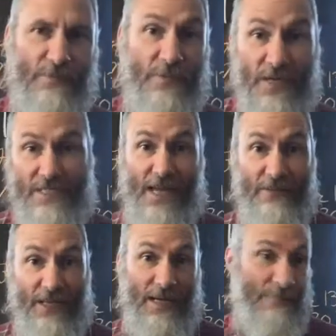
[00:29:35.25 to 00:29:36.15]
put it
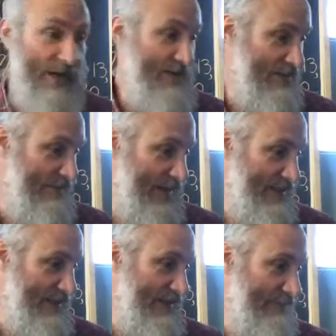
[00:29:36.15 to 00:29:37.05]
together like a puzzle,
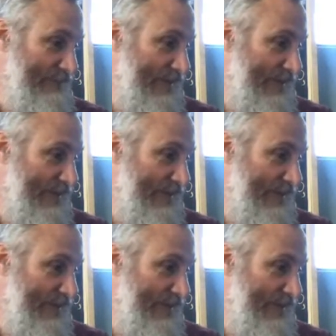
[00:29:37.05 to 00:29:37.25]
basically.